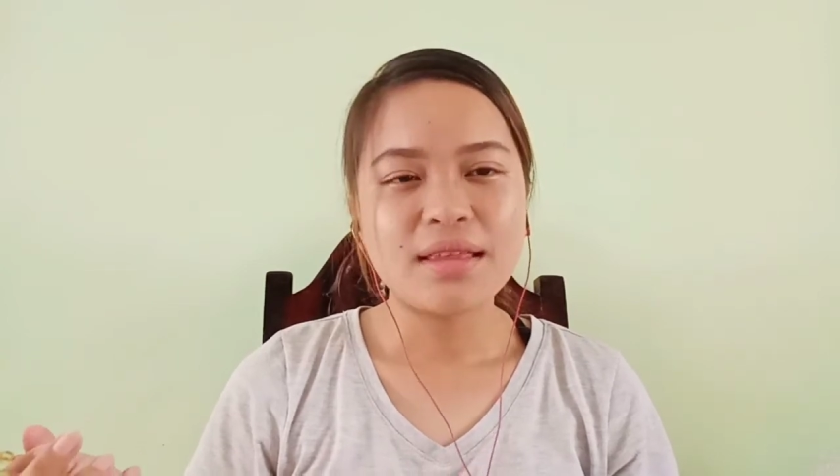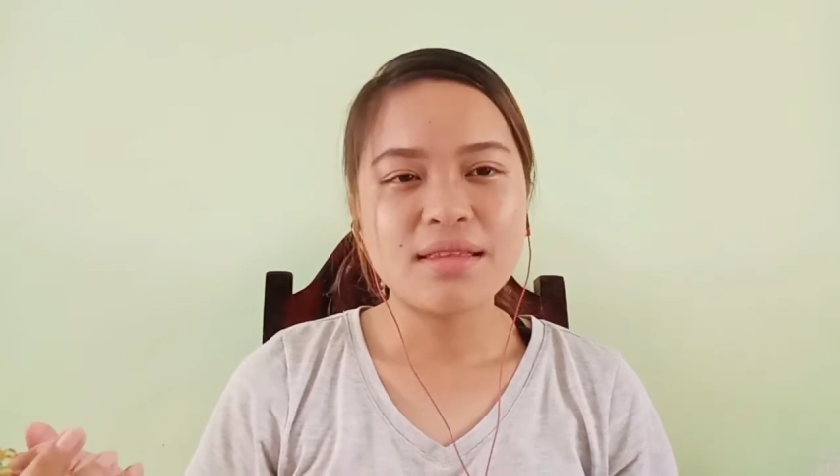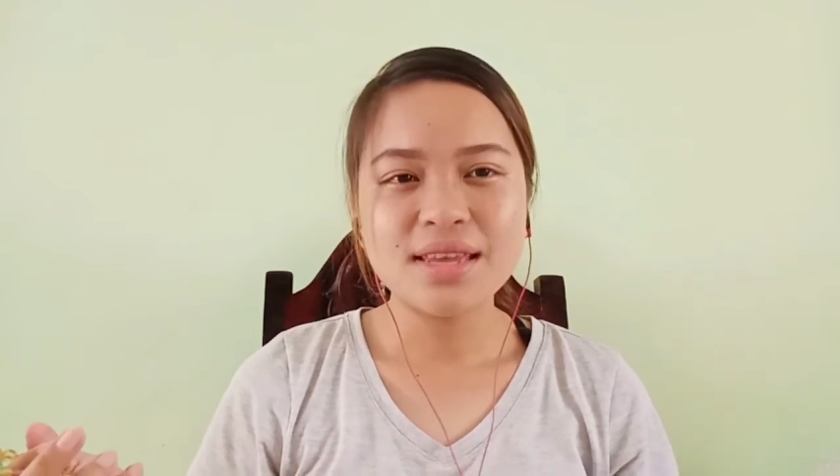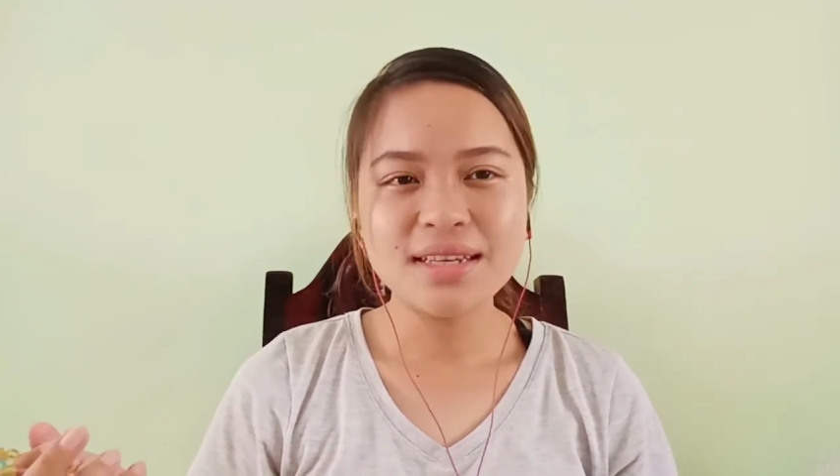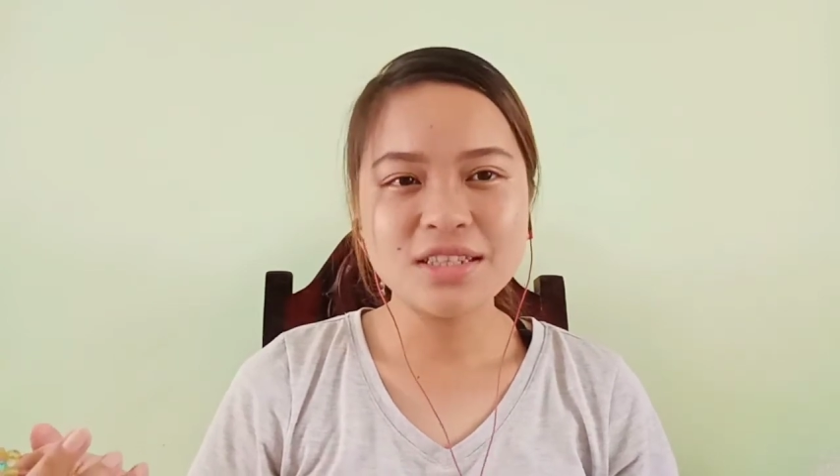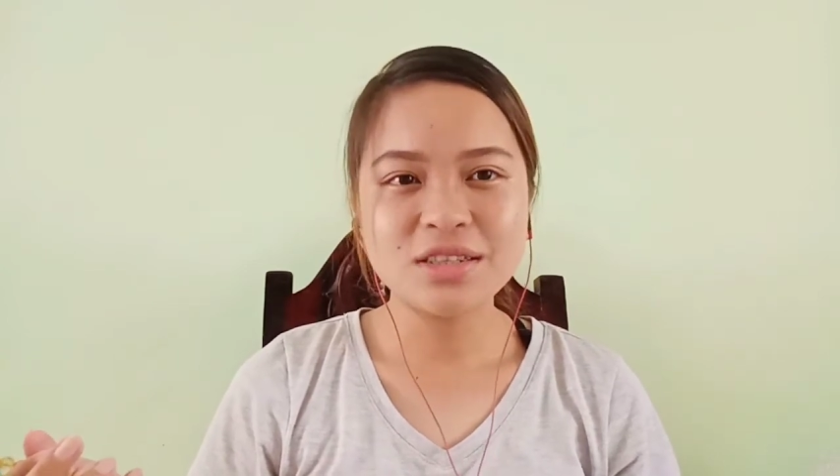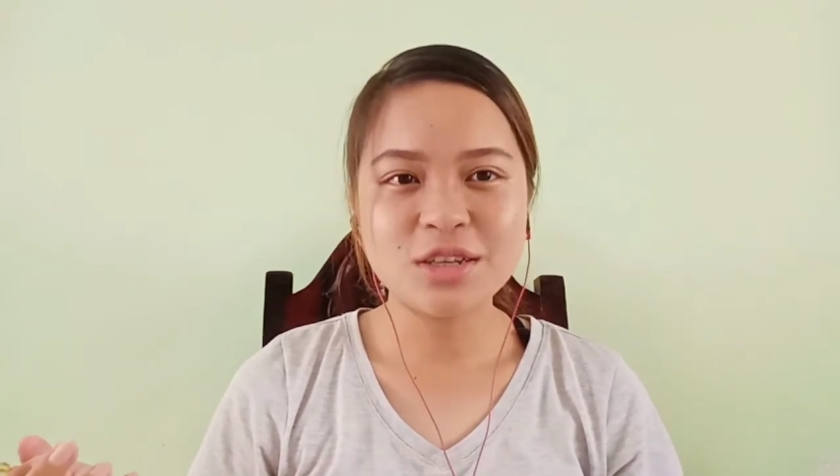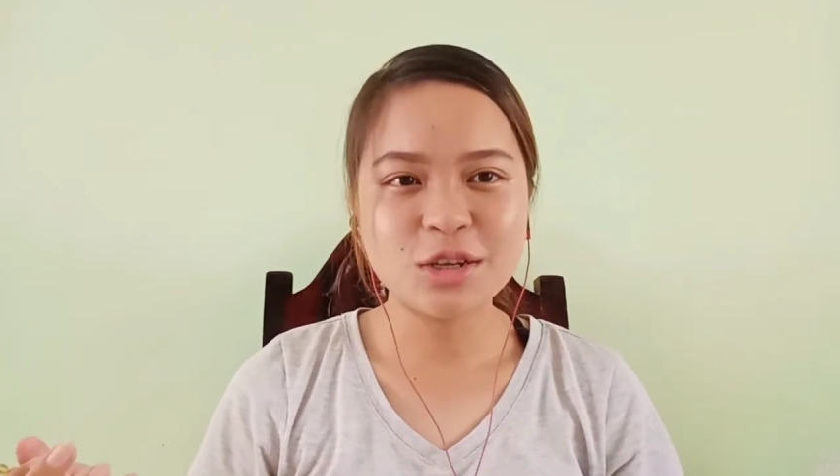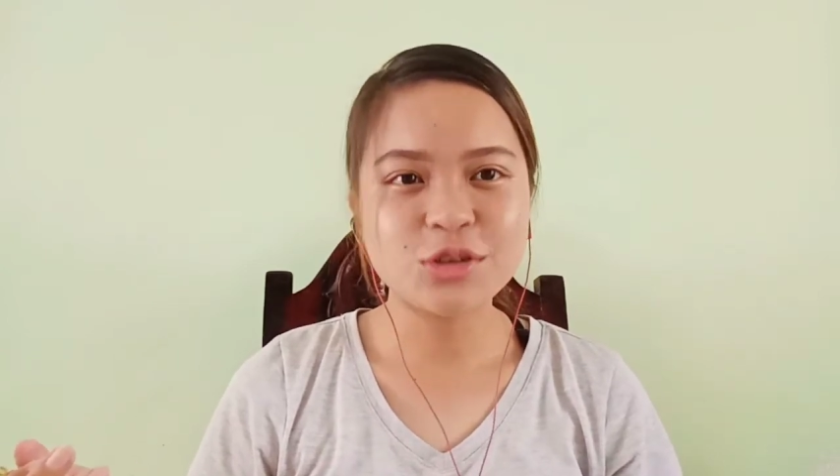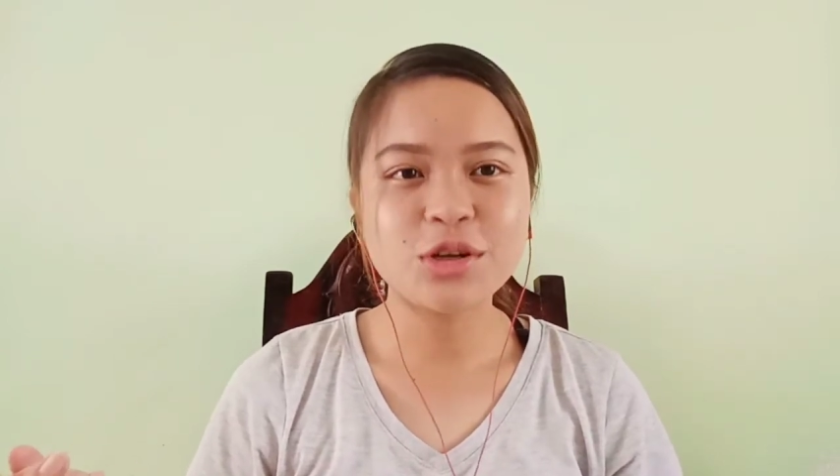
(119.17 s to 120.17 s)
This
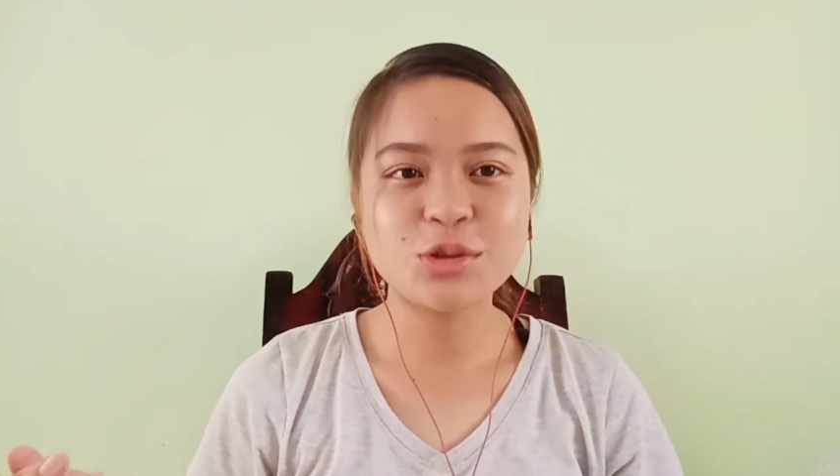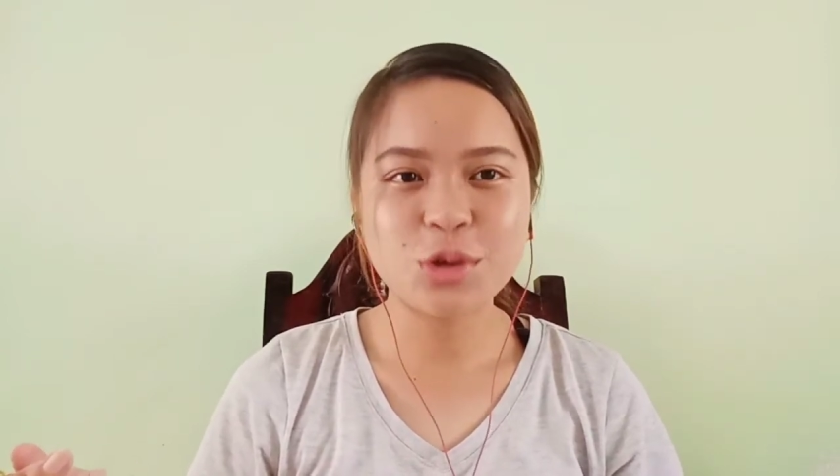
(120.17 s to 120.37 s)
central